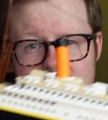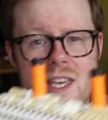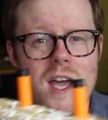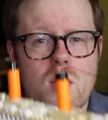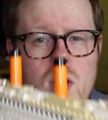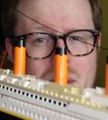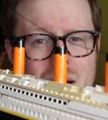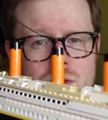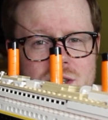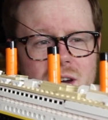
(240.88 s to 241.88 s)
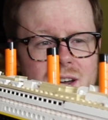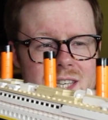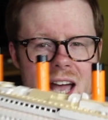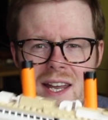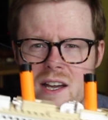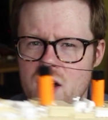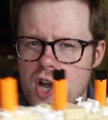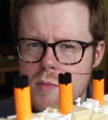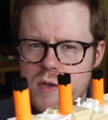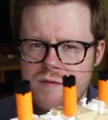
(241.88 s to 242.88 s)
video about the Titanic. I
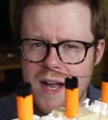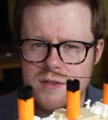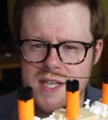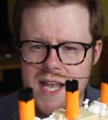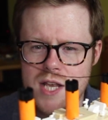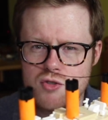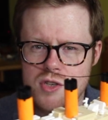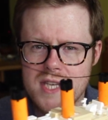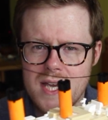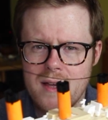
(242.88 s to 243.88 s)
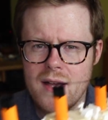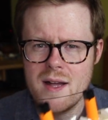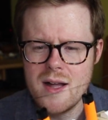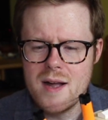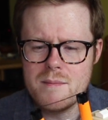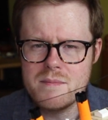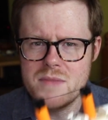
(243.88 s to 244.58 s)
hope you found it interesting. Um,